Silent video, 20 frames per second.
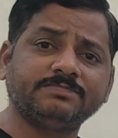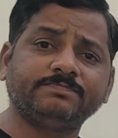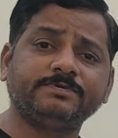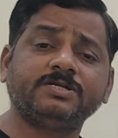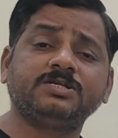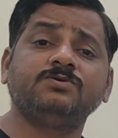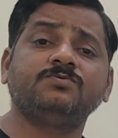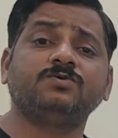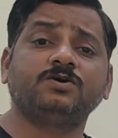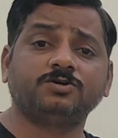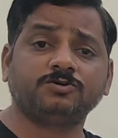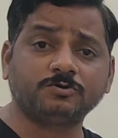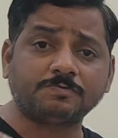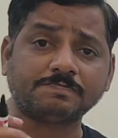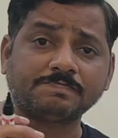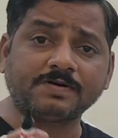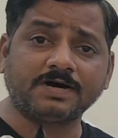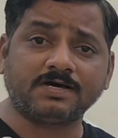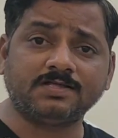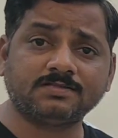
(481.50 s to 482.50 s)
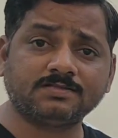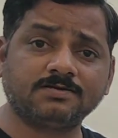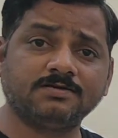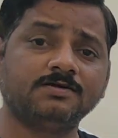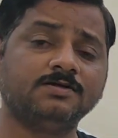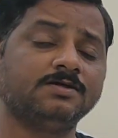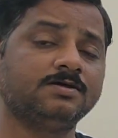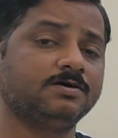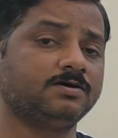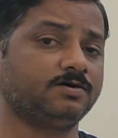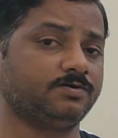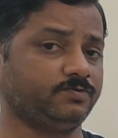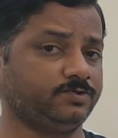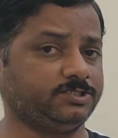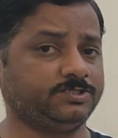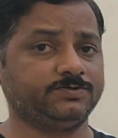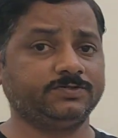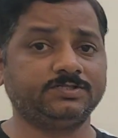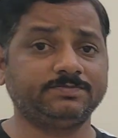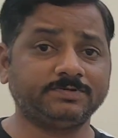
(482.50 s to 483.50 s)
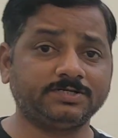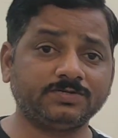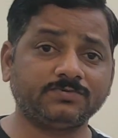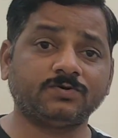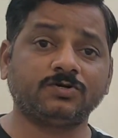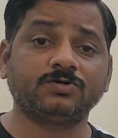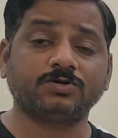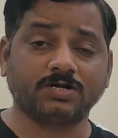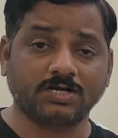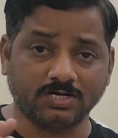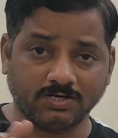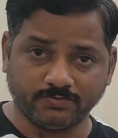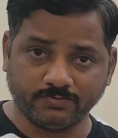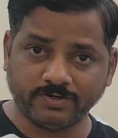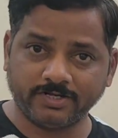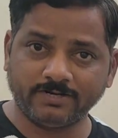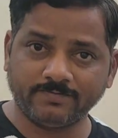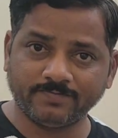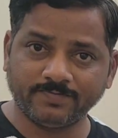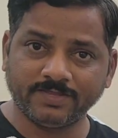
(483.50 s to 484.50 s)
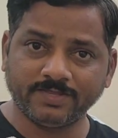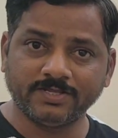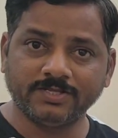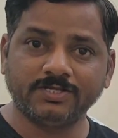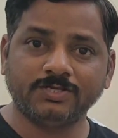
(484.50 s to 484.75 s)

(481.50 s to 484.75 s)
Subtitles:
the bit you want to mask or whichever the bit you want to cover,